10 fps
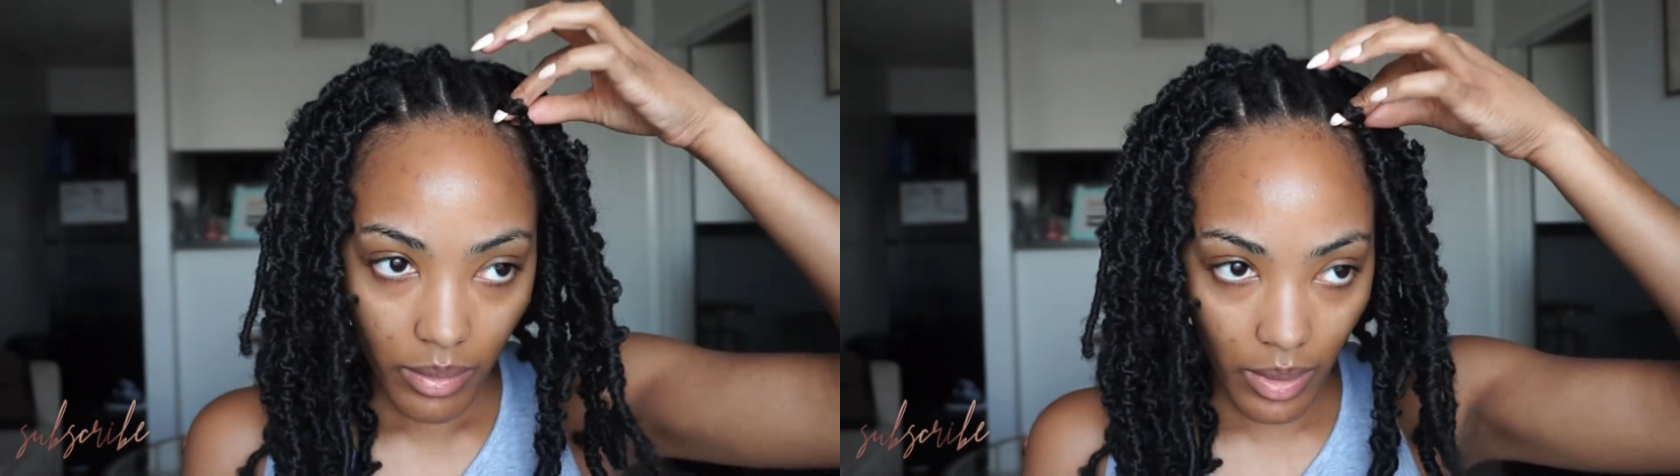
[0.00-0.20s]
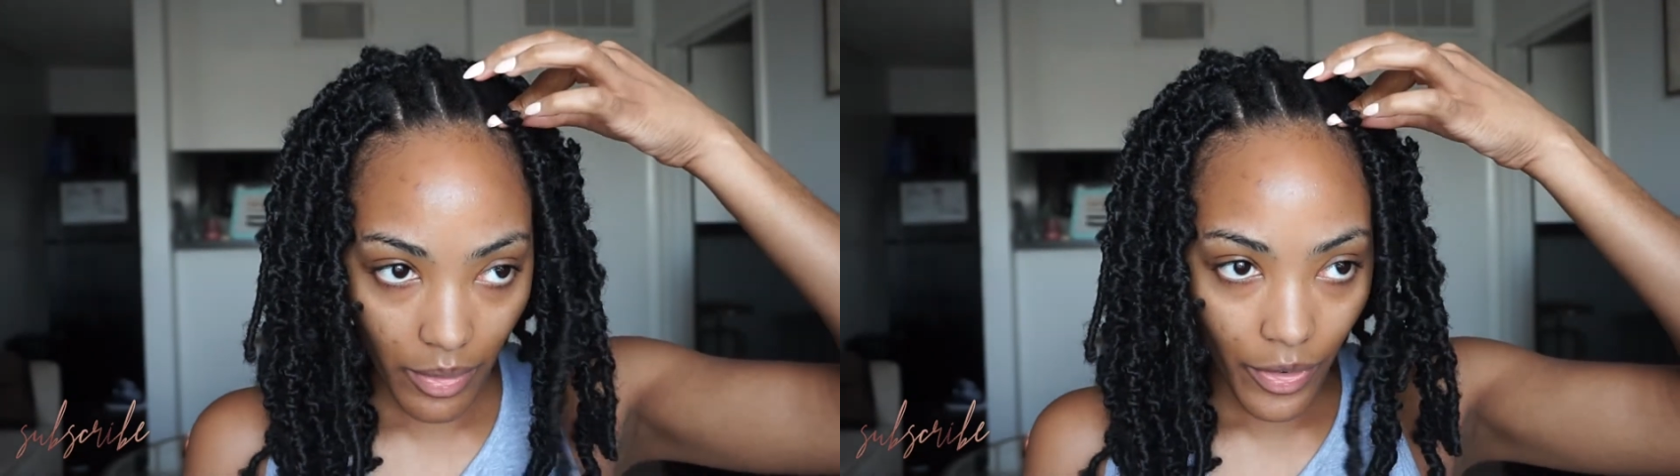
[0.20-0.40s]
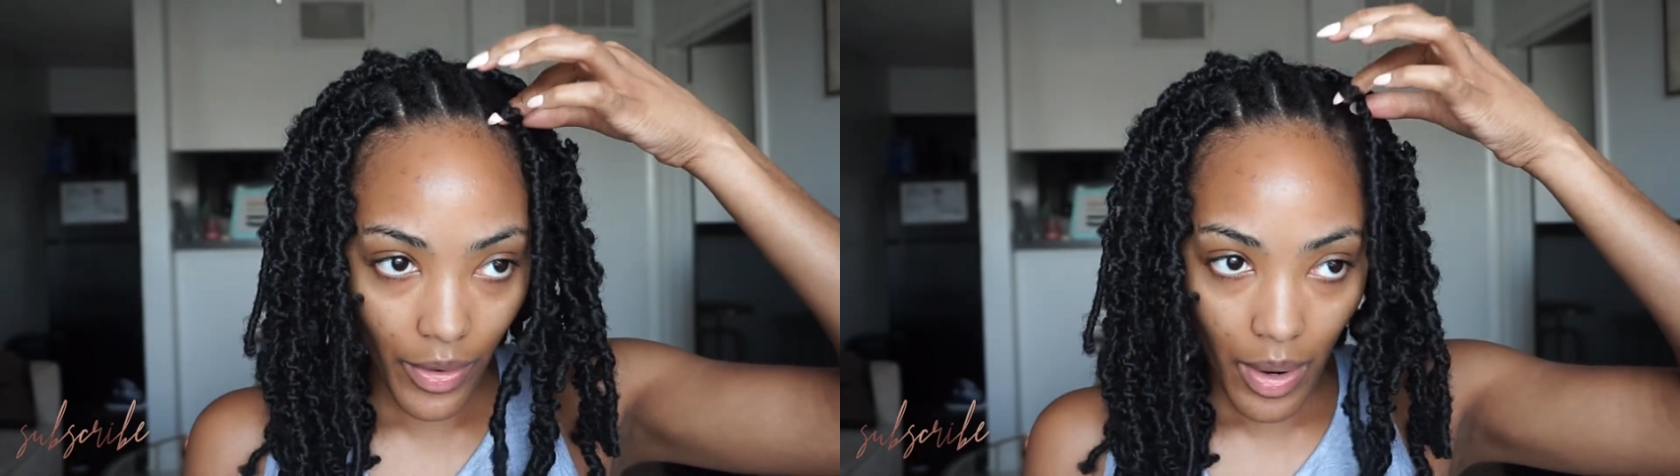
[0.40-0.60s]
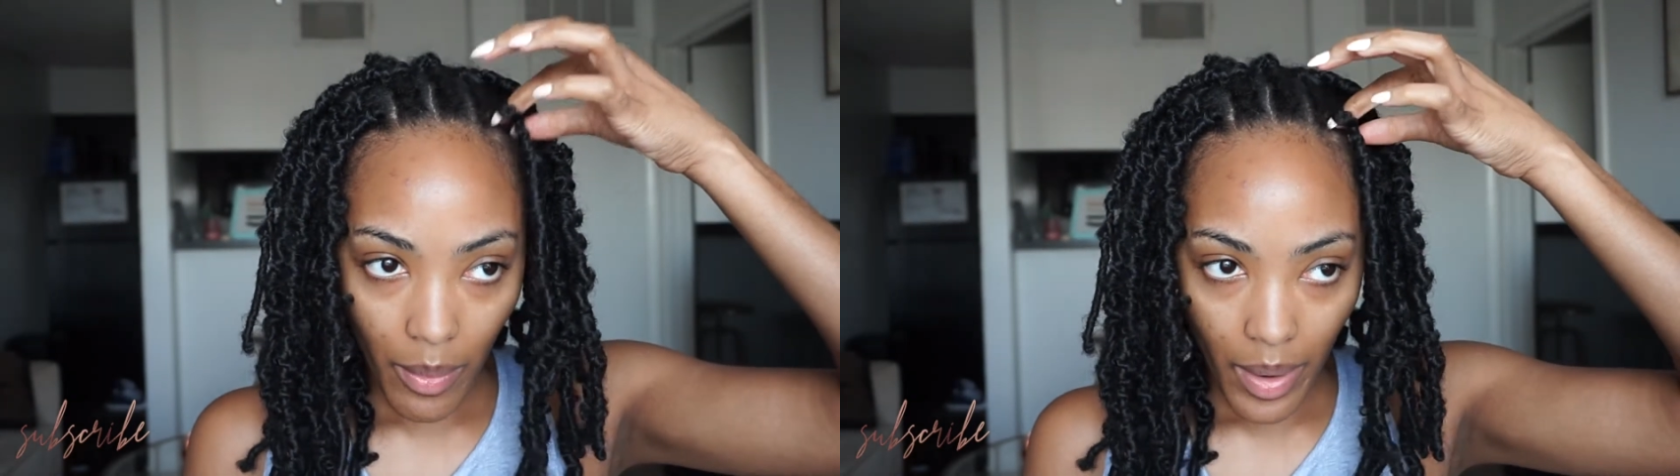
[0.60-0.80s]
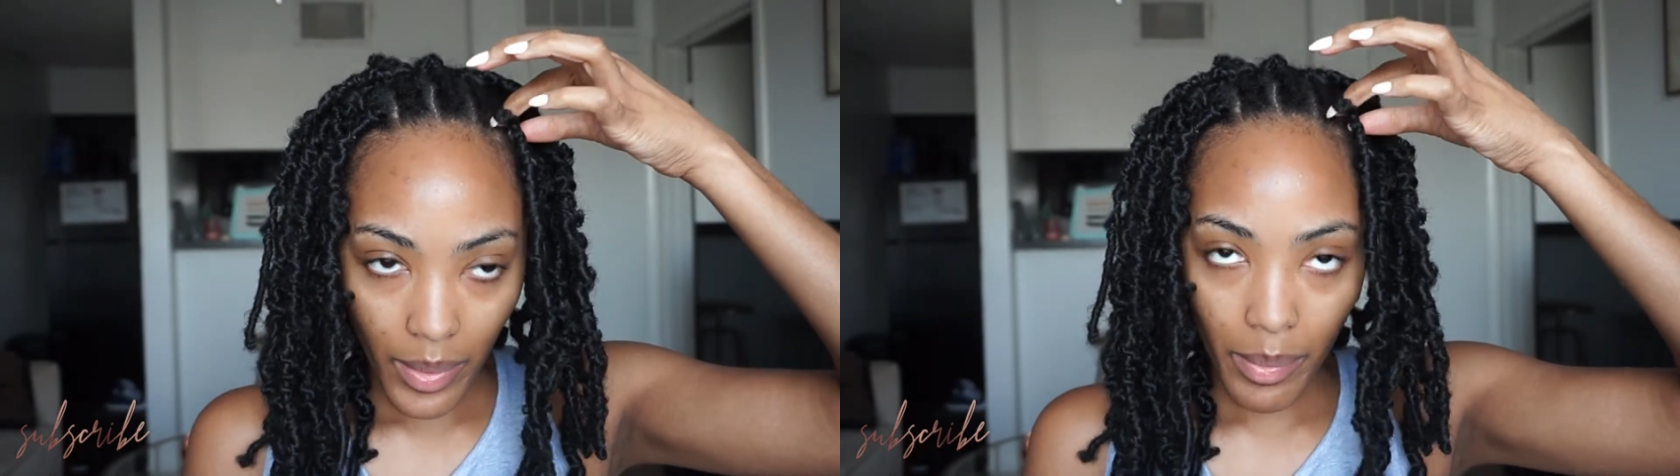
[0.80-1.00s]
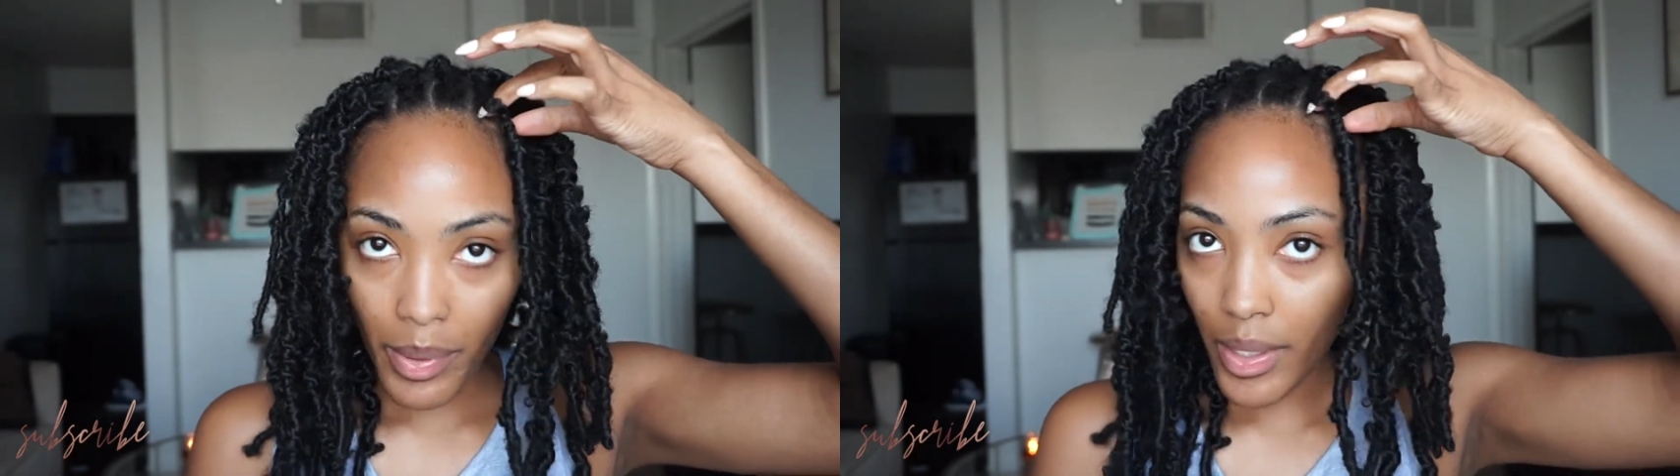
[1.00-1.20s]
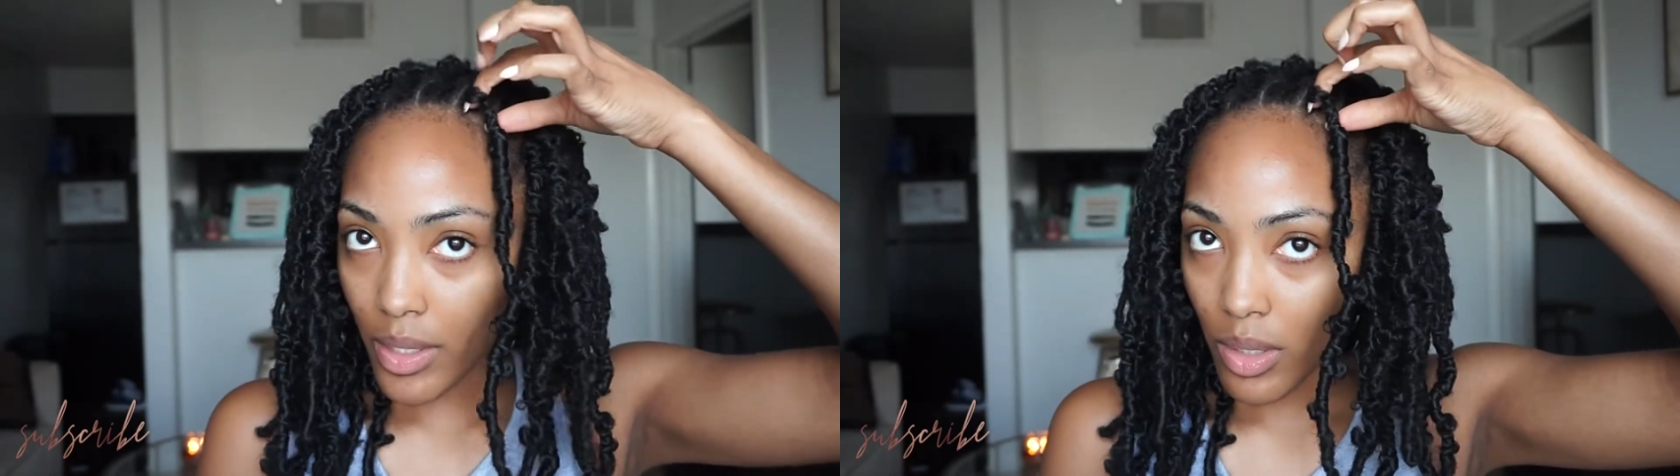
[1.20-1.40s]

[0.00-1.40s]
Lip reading: I figure out where I want to put it,